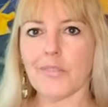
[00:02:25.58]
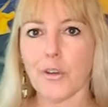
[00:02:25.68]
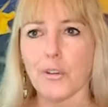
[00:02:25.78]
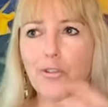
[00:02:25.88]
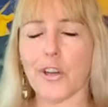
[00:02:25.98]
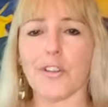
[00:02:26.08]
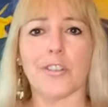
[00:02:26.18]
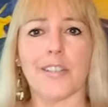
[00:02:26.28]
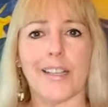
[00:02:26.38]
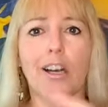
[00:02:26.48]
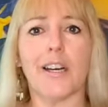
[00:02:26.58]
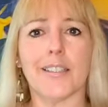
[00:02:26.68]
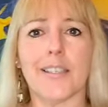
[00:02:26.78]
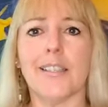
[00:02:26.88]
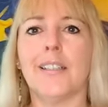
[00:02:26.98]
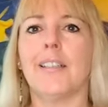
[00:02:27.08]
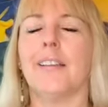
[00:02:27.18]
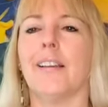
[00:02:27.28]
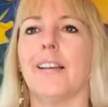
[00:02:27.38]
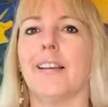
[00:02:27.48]
or structure of like a hut
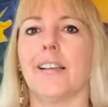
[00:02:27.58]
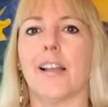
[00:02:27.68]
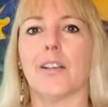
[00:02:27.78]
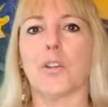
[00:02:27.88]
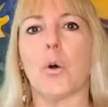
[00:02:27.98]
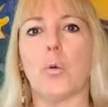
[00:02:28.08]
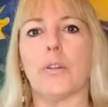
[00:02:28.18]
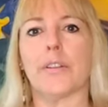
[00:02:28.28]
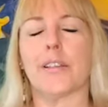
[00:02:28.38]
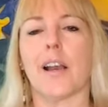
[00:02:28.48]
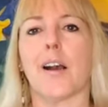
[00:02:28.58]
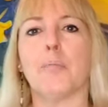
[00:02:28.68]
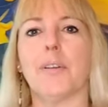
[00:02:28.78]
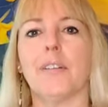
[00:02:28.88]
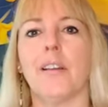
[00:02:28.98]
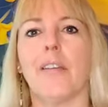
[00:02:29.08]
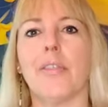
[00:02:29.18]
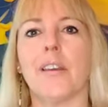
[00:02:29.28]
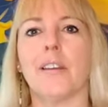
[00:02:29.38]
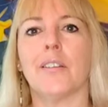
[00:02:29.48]
and it has a hole in the top. And
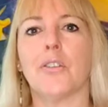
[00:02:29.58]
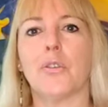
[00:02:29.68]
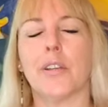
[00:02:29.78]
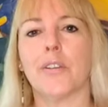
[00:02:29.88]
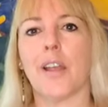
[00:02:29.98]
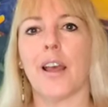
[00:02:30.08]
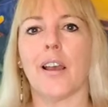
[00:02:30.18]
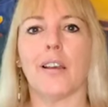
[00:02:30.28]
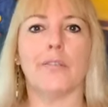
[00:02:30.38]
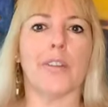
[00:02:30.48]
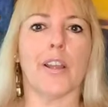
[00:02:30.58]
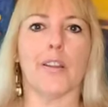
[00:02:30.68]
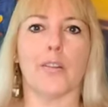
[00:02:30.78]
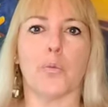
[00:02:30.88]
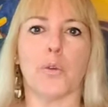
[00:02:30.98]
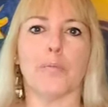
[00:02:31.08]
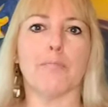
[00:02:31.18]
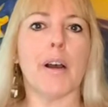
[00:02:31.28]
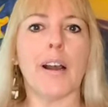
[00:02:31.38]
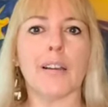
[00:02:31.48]
then you can have a wooden
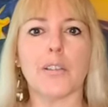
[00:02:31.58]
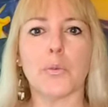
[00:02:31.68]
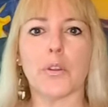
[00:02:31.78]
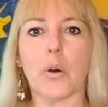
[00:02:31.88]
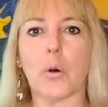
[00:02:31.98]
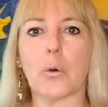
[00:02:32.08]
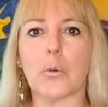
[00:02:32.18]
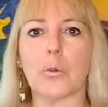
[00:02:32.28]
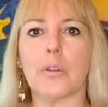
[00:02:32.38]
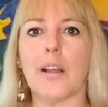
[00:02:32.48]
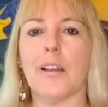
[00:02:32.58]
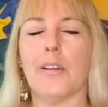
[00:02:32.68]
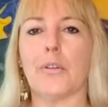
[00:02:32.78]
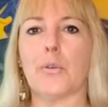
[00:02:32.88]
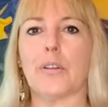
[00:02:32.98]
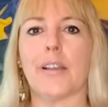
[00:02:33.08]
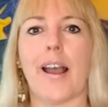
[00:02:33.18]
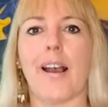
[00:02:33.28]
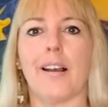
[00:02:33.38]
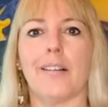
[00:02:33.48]
box with a hole. You could
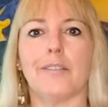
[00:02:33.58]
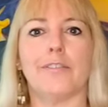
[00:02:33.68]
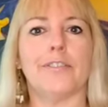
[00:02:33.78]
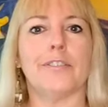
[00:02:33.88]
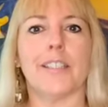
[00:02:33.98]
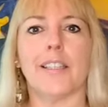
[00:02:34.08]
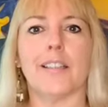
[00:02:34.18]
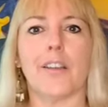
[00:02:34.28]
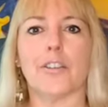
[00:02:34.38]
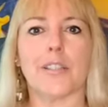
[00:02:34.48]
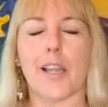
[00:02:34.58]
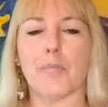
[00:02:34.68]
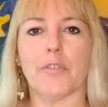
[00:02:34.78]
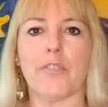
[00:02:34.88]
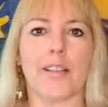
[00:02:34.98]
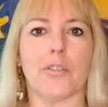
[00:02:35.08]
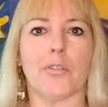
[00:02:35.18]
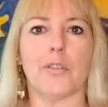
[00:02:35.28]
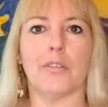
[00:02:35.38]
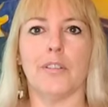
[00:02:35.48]
have any other type of
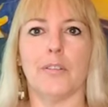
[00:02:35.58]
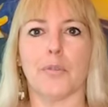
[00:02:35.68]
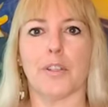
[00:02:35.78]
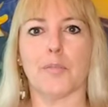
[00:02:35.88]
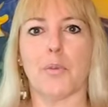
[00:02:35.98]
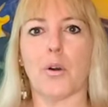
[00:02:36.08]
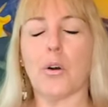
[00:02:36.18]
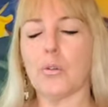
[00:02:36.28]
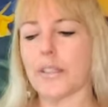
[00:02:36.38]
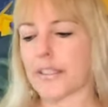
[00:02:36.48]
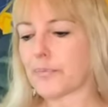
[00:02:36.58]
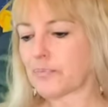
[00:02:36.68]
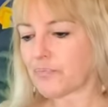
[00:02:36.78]
vessel with a small hole in it.